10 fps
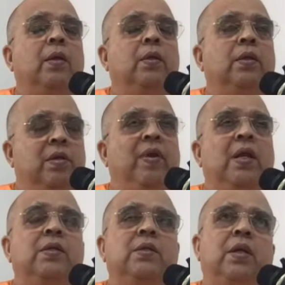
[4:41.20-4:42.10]
The civil
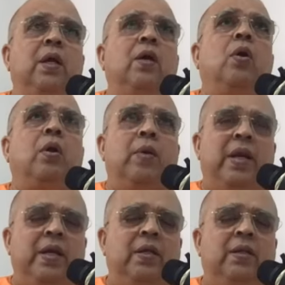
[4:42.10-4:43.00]
engineer or
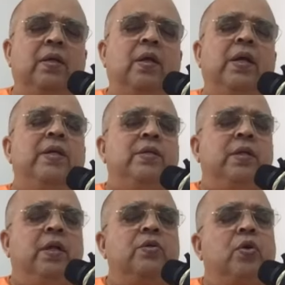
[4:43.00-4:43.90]
any other
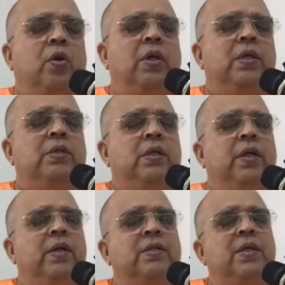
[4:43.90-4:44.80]
engineers, all
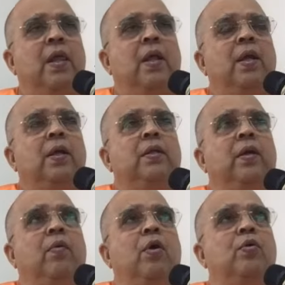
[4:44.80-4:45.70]
engineers,
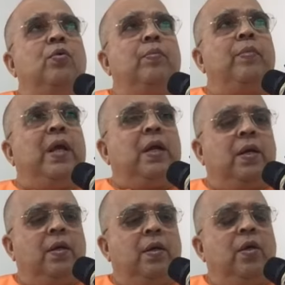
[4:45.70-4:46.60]
they want to make
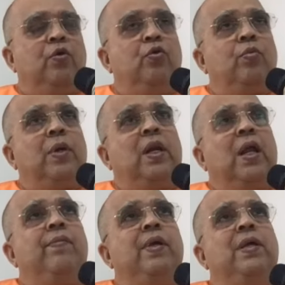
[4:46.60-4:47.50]
human
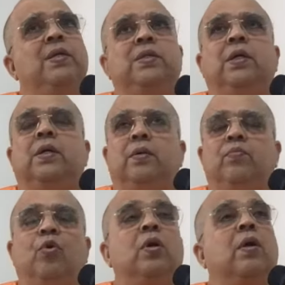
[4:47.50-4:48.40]
life easier,
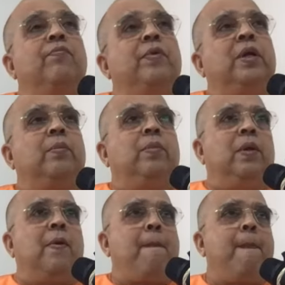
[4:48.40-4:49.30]
more comfortable,
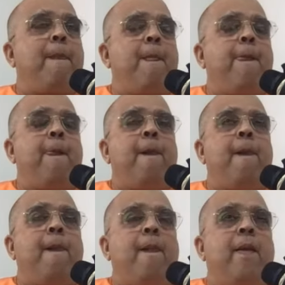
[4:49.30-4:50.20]

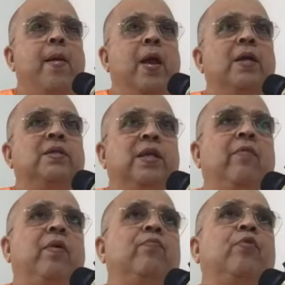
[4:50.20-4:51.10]
and
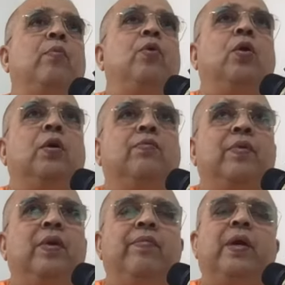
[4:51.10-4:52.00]
save him from lot
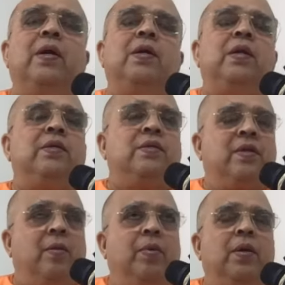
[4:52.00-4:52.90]
of difficulties,
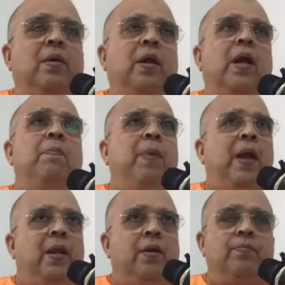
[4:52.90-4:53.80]
trouble and
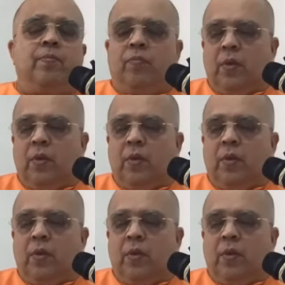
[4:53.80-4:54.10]
pain.